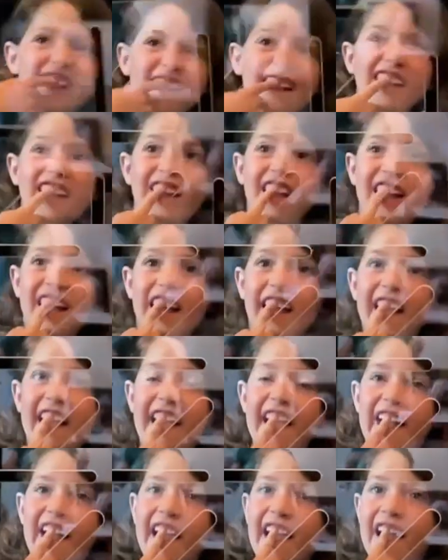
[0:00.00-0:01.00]
to make a
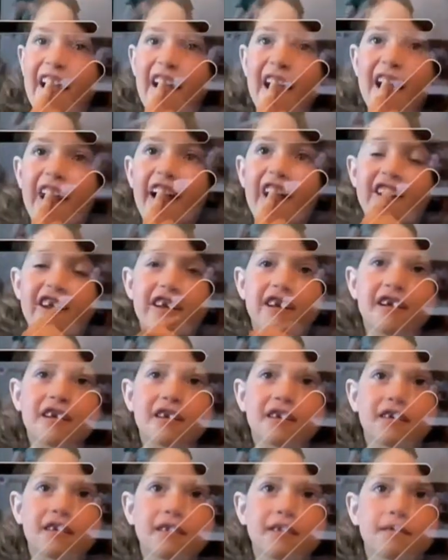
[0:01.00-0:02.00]
second story. We're going to
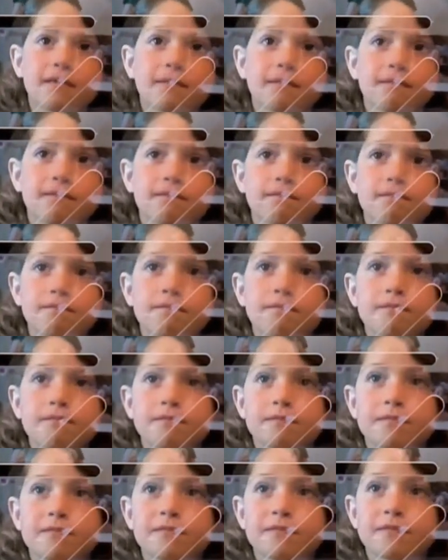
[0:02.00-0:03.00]
use those to build our
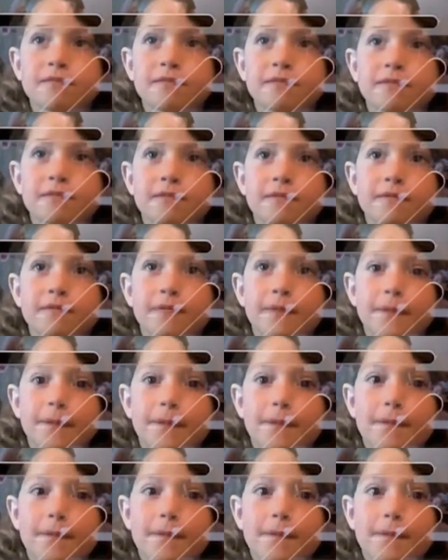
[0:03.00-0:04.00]
loft next week.